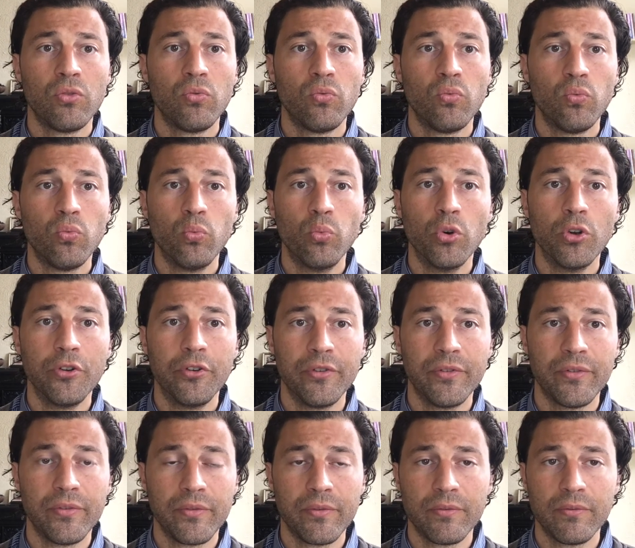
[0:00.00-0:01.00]
would
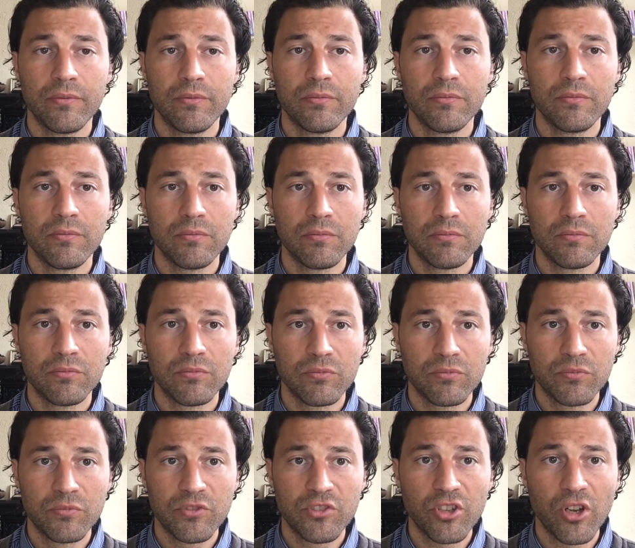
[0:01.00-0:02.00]

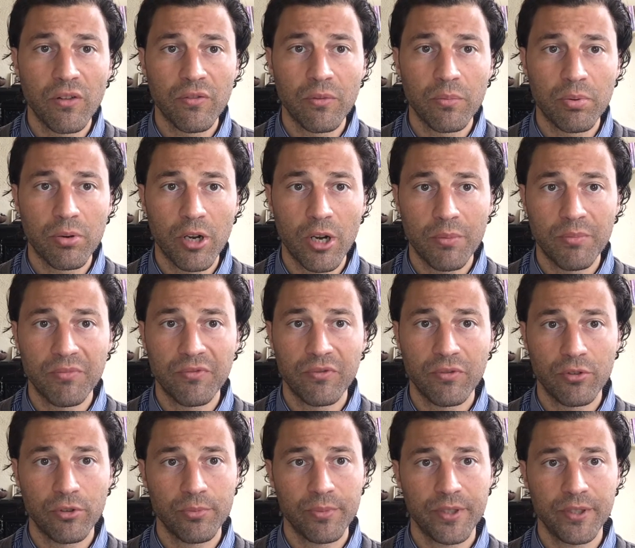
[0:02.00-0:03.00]
solve the problem
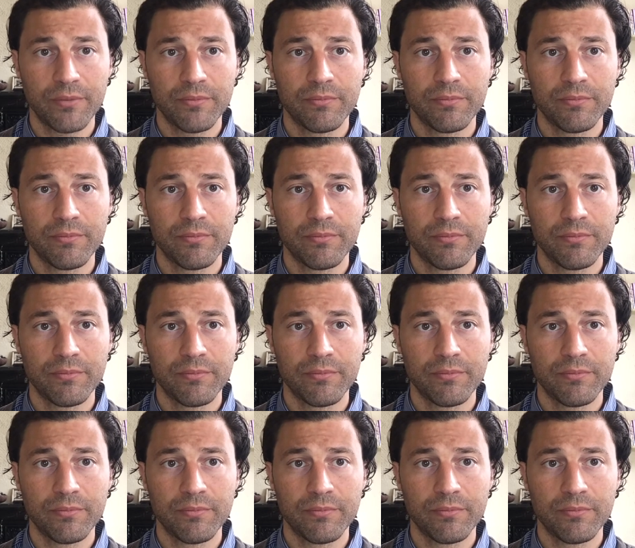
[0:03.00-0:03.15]
for me,